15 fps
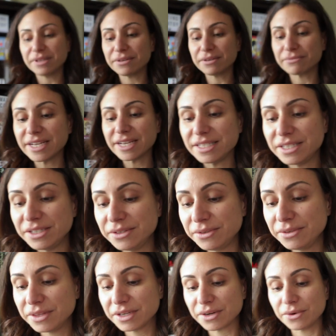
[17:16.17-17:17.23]
it right to
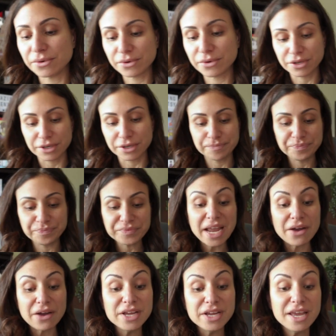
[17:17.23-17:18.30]
the corner. Now,
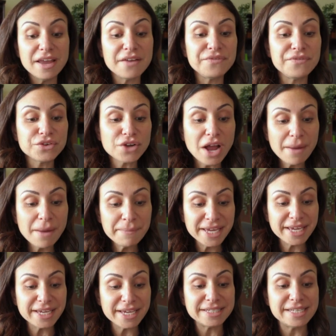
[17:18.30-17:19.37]
if you're not
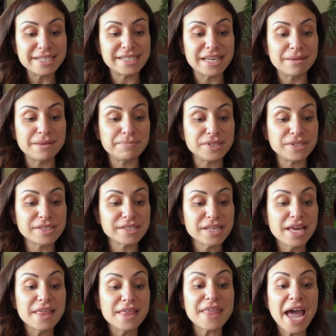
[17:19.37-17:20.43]
making any samples,
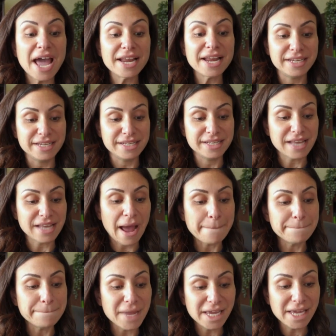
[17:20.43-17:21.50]
that is
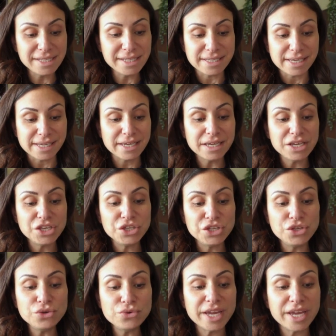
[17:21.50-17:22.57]
amazing.
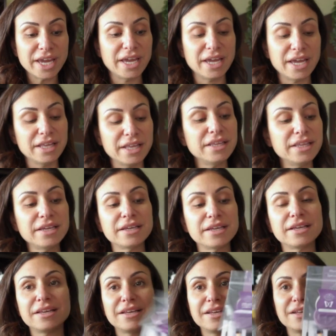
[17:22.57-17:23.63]
You can,
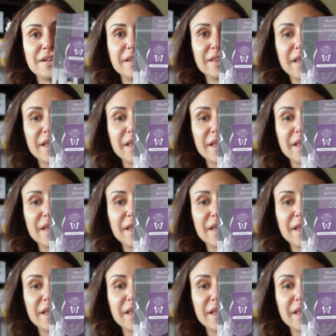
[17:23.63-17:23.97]
like that,